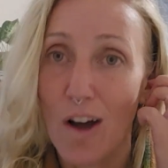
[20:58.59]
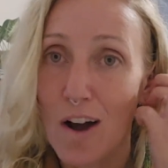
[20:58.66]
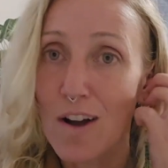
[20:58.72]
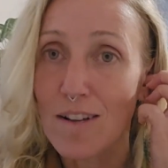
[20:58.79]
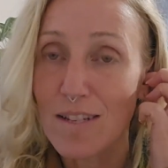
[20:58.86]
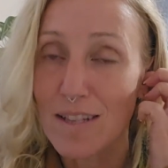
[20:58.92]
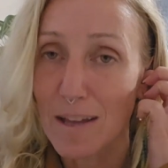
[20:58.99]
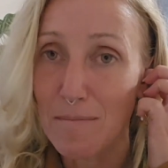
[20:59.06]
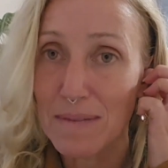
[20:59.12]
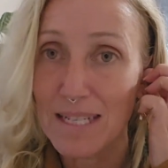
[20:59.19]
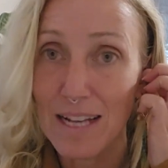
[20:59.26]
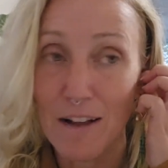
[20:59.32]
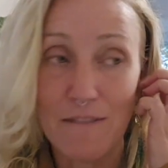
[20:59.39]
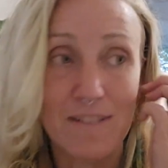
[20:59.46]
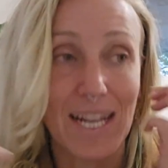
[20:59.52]
ask
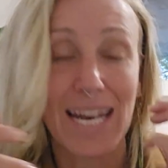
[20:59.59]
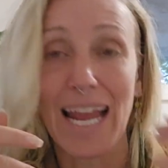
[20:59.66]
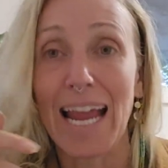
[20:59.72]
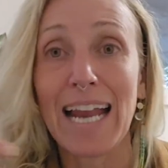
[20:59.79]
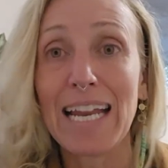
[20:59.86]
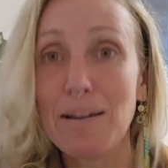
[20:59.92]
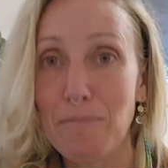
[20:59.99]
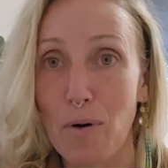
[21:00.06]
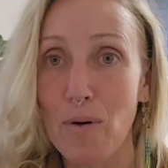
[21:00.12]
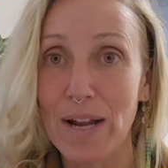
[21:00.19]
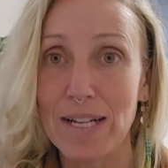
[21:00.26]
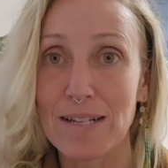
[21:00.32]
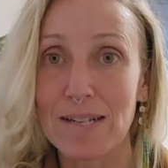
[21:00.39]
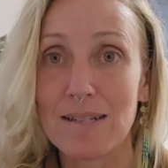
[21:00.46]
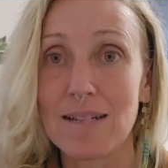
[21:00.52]
themselves at any
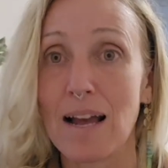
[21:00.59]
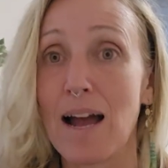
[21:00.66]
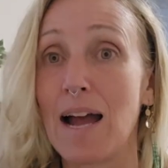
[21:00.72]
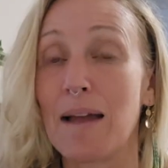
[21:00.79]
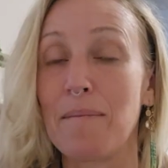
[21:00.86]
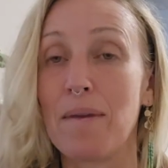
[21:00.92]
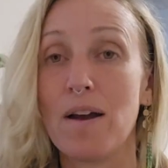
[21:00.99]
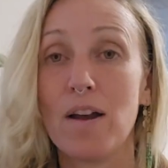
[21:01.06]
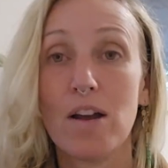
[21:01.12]
point in time